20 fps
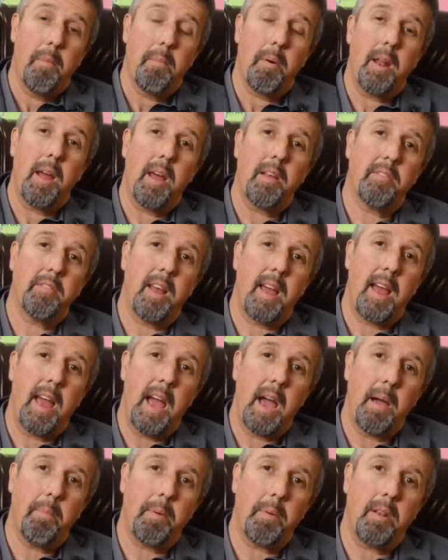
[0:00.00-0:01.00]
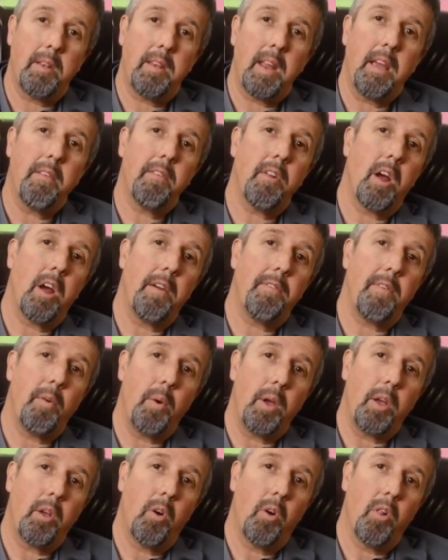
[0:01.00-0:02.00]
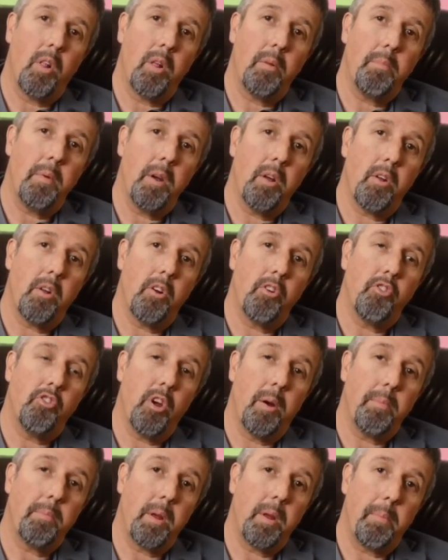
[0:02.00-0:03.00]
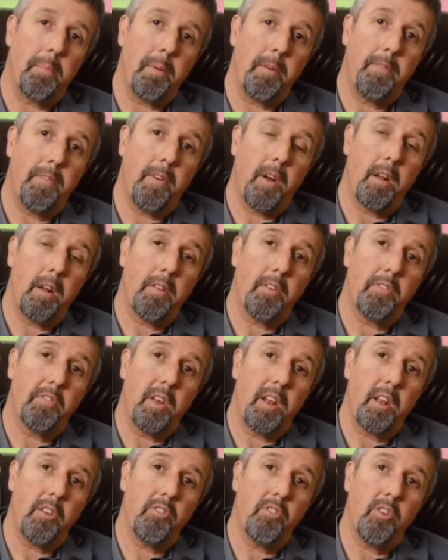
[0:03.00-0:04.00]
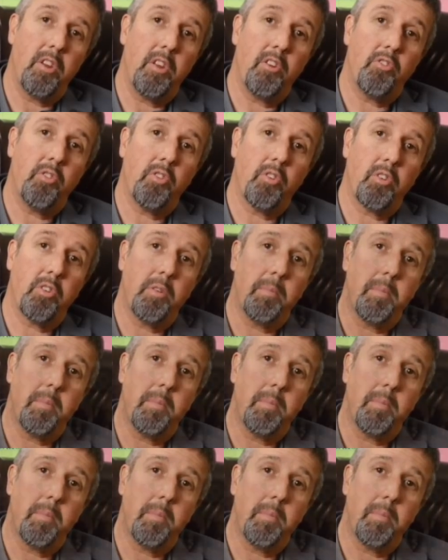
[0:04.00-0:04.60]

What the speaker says: But as that happened, David Winkle and Miller jumped up in front of the Senate Judicial